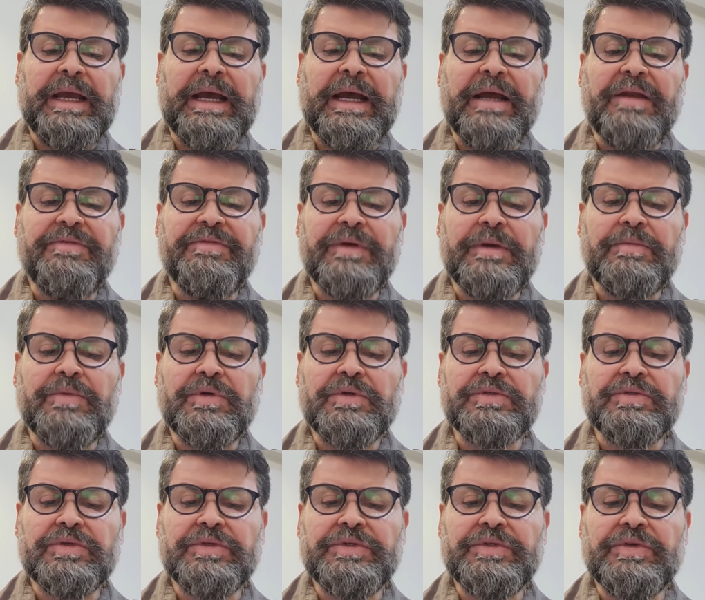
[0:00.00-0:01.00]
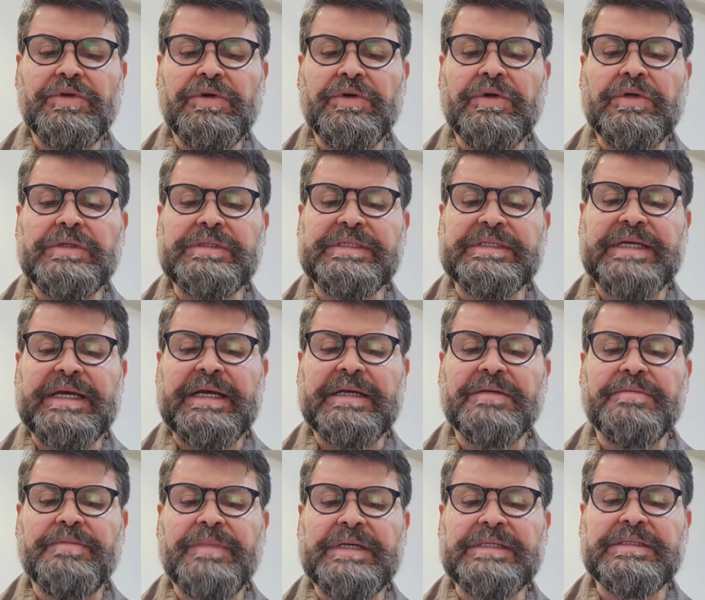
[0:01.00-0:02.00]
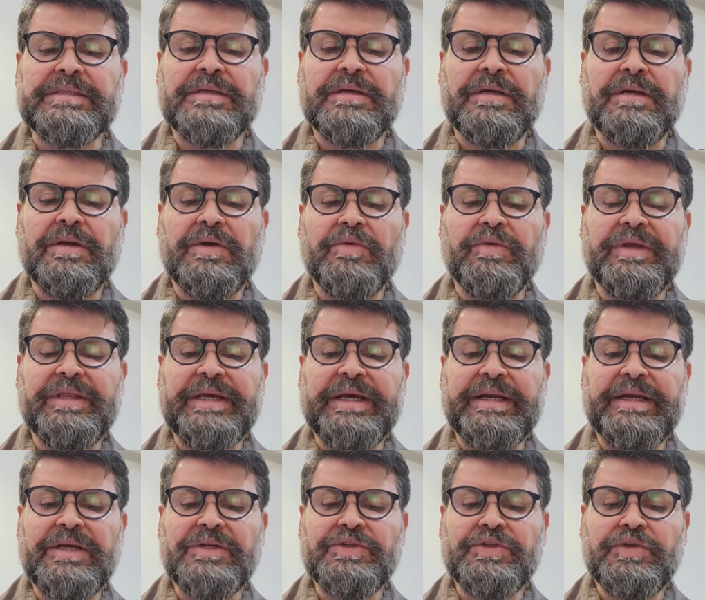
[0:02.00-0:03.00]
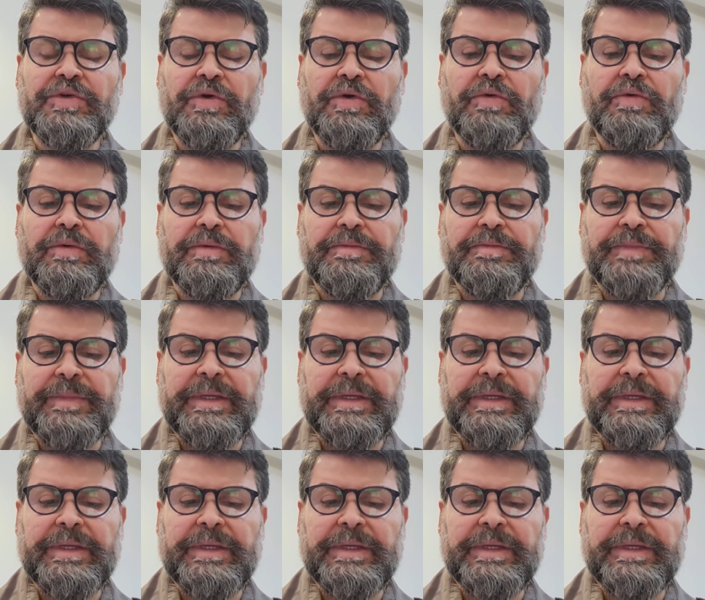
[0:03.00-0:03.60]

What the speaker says: alpha motor neurons and muscle, with a ratio